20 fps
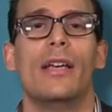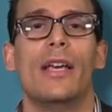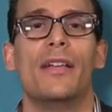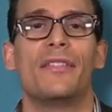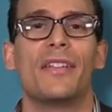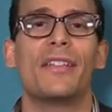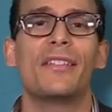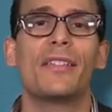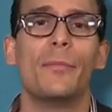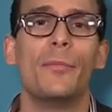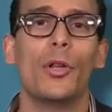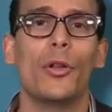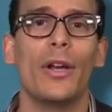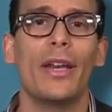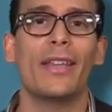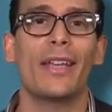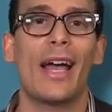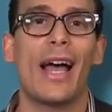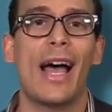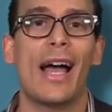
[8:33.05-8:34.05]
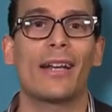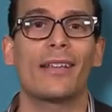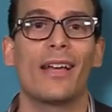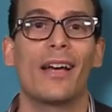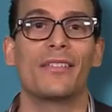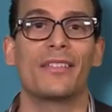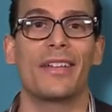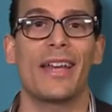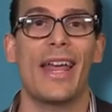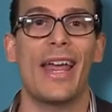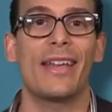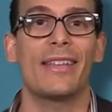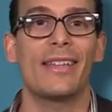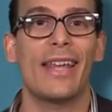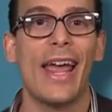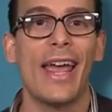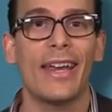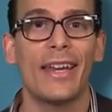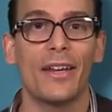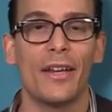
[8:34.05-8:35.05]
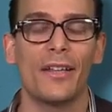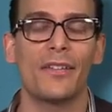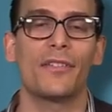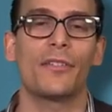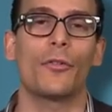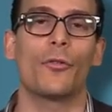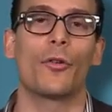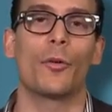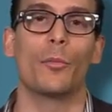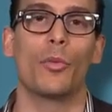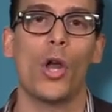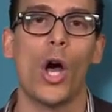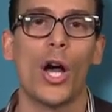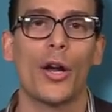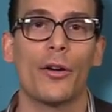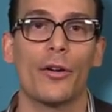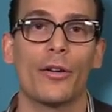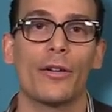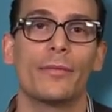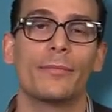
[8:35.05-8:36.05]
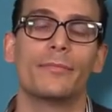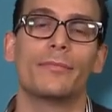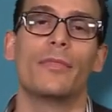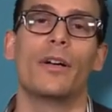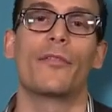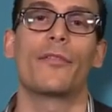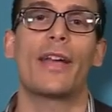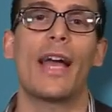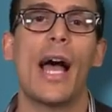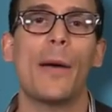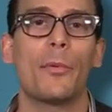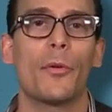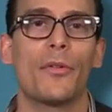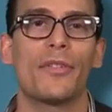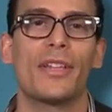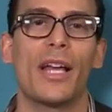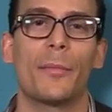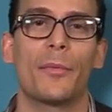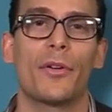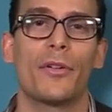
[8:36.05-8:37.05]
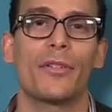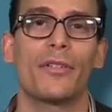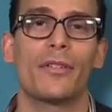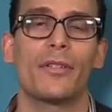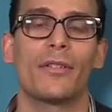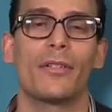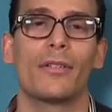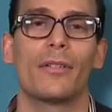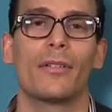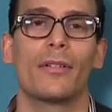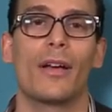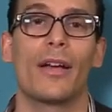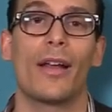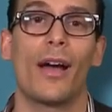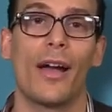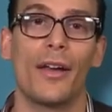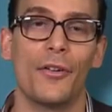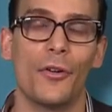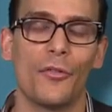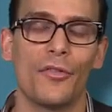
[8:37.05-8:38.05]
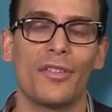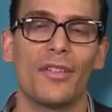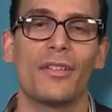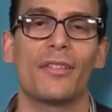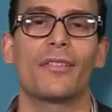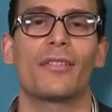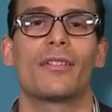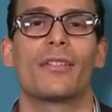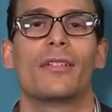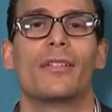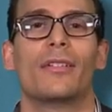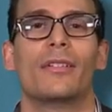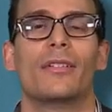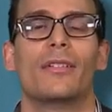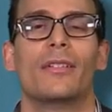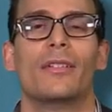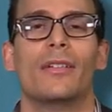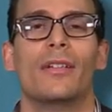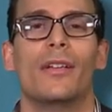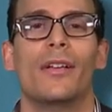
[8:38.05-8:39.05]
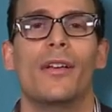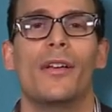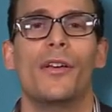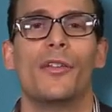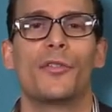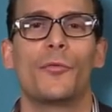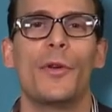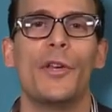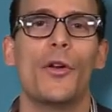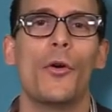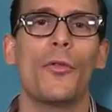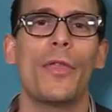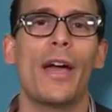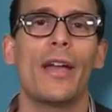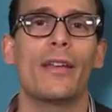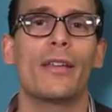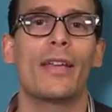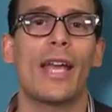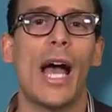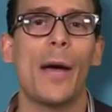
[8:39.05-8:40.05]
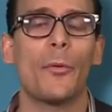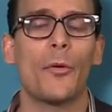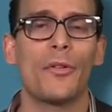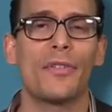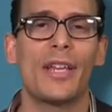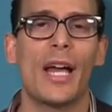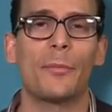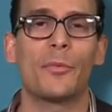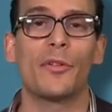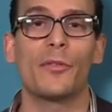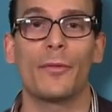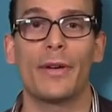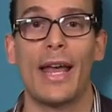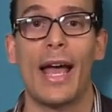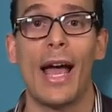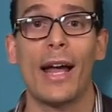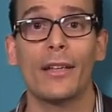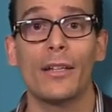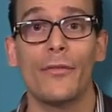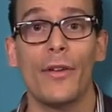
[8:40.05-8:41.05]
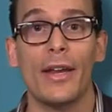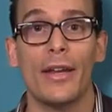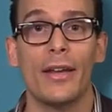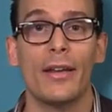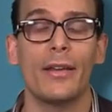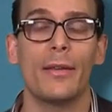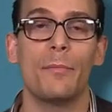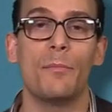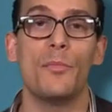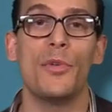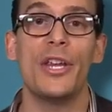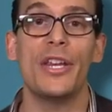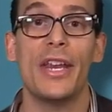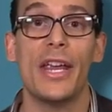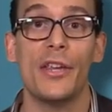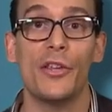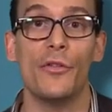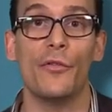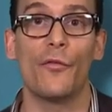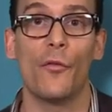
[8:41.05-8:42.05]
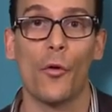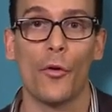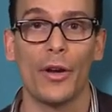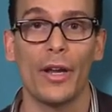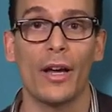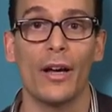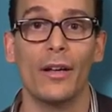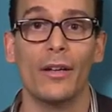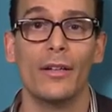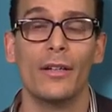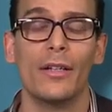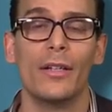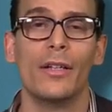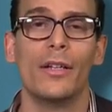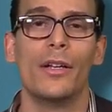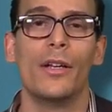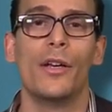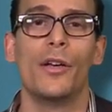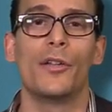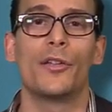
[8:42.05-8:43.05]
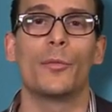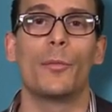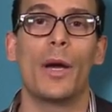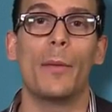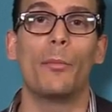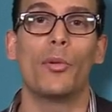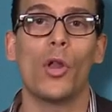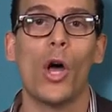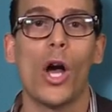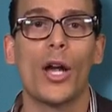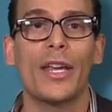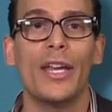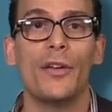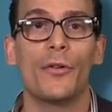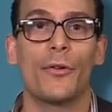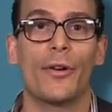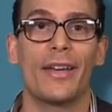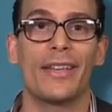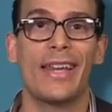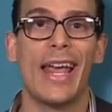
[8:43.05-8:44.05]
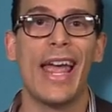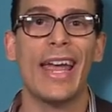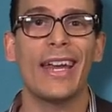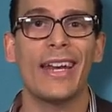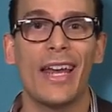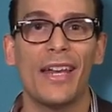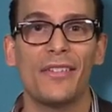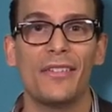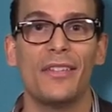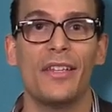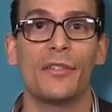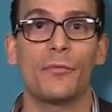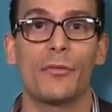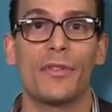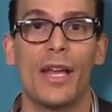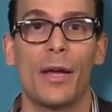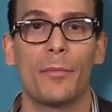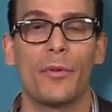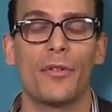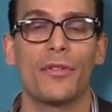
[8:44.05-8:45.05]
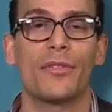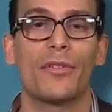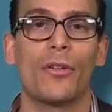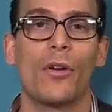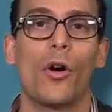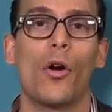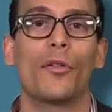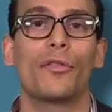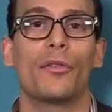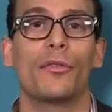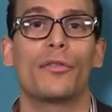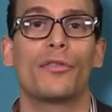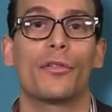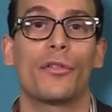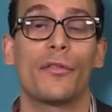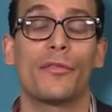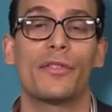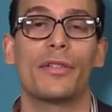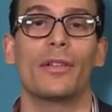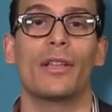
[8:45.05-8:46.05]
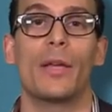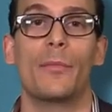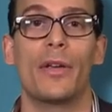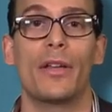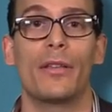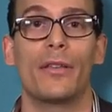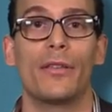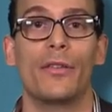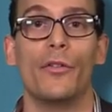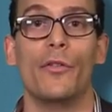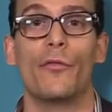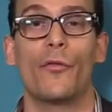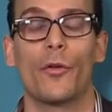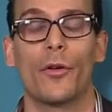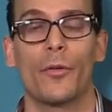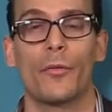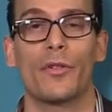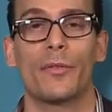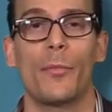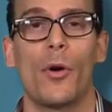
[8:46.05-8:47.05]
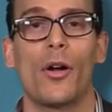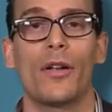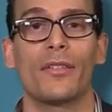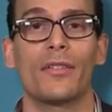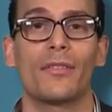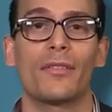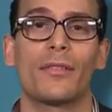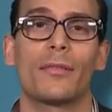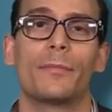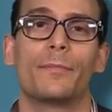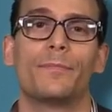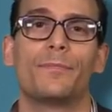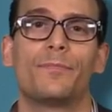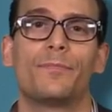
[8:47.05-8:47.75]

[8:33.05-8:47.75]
is its ability to act as an antagonist or blocker of kappa receptors at high doses. So we know that kappa receptors, when activated, mediate euphoria. So by blocking or antagonizing these receptors also serves to limit the euphoric response.